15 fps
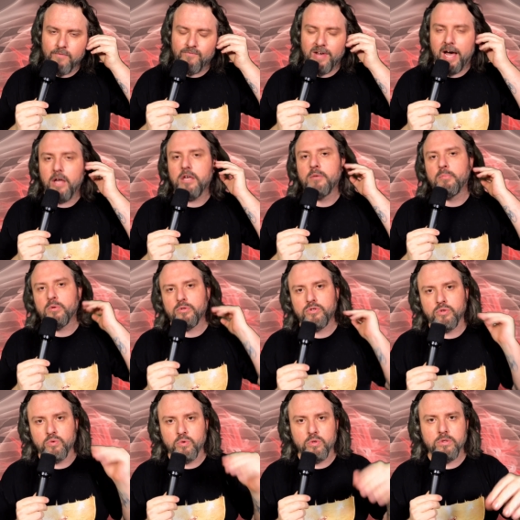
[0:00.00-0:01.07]
valuable
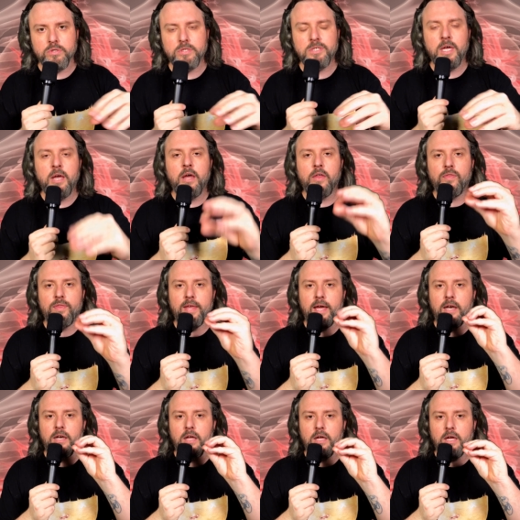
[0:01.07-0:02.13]
tools that